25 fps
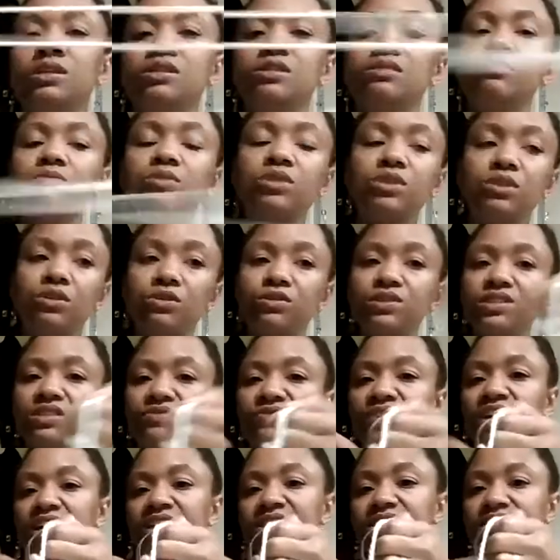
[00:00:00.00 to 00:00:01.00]
I'm going to go as
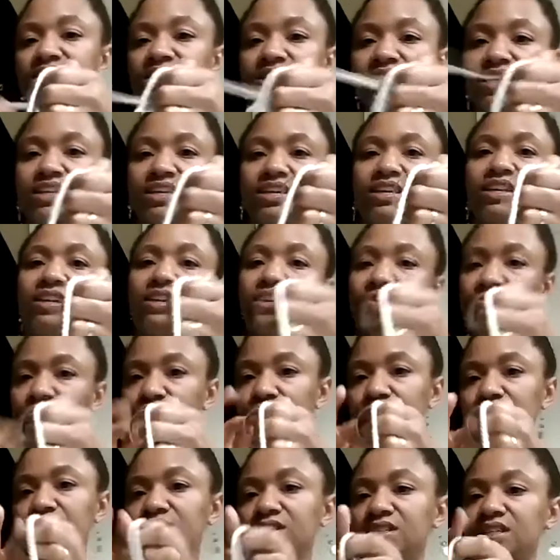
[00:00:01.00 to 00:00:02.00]
fast as I can for
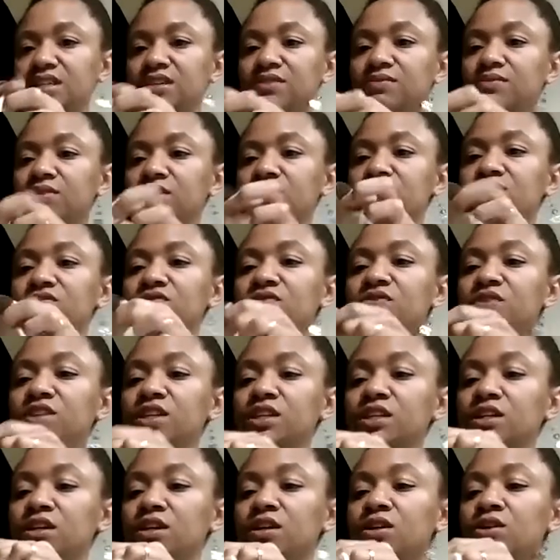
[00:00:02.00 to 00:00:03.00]
the sake of this
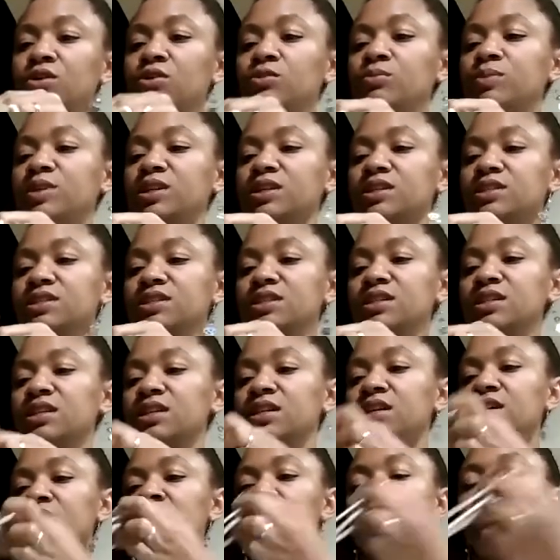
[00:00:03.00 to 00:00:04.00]
video, because
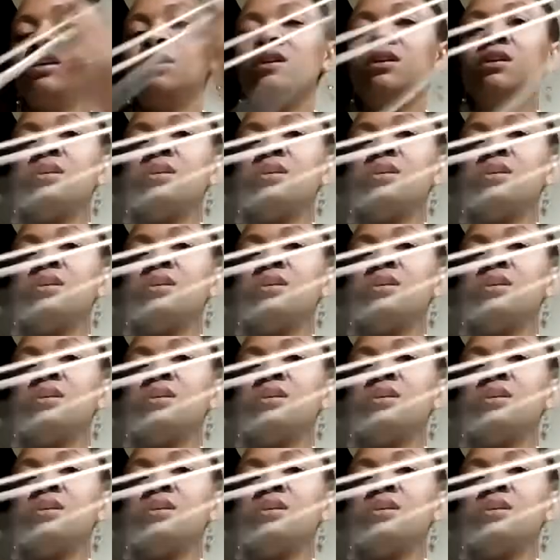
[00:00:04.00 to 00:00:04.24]
again,